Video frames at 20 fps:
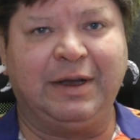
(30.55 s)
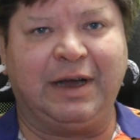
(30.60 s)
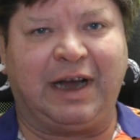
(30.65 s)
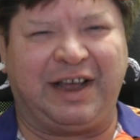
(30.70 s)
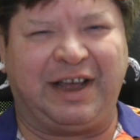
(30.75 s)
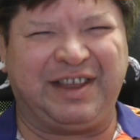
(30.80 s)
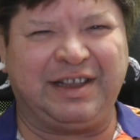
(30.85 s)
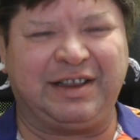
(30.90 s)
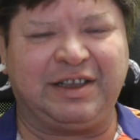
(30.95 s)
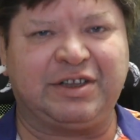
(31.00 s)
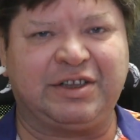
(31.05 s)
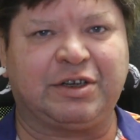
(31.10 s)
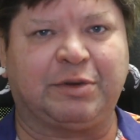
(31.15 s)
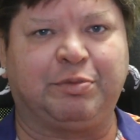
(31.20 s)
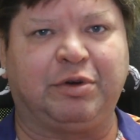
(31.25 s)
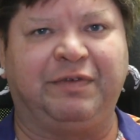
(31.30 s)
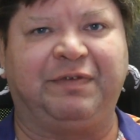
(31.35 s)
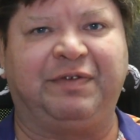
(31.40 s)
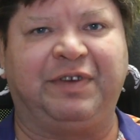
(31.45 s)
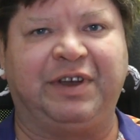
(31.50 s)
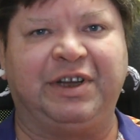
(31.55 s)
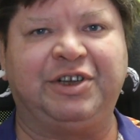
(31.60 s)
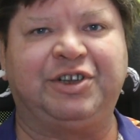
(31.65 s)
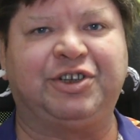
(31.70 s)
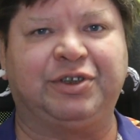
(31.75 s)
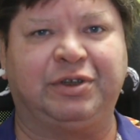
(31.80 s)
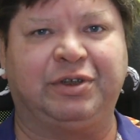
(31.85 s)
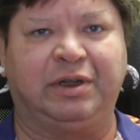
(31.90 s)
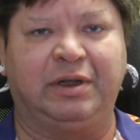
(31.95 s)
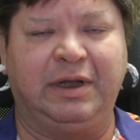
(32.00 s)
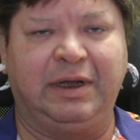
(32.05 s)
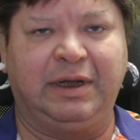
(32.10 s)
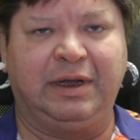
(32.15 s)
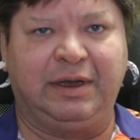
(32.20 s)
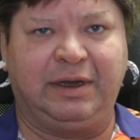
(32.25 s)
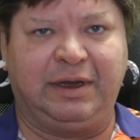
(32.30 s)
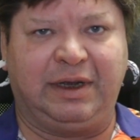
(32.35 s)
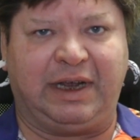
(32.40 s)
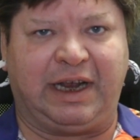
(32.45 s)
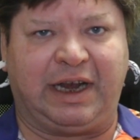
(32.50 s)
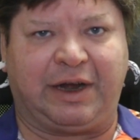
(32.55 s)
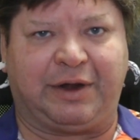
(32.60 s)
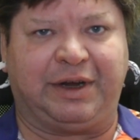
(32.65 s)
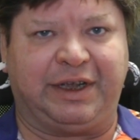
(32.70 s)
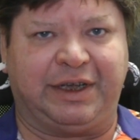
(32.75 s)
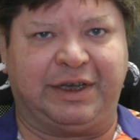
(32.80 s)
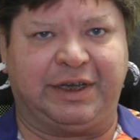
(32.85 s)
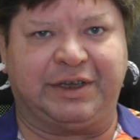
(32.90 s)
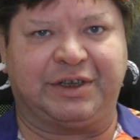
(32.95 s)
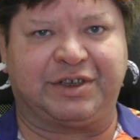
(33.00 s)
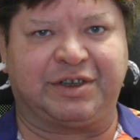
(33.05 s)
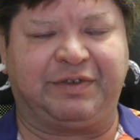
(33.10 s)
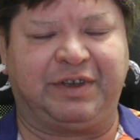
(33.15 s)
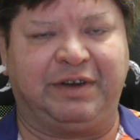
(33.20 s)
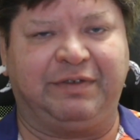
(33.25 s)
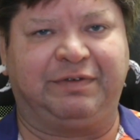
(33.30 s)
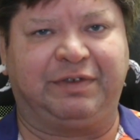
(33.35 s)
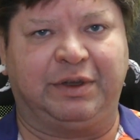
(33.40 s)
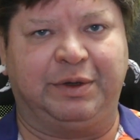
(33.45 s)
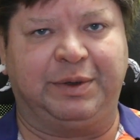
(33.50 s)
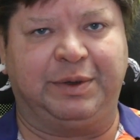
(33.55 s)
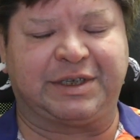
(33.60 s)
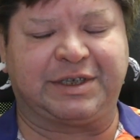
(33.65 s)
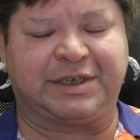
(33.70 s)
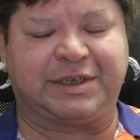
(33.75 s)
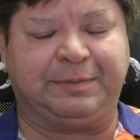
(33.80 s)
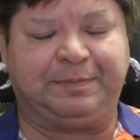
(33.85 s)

I think these are provincial areas of influence.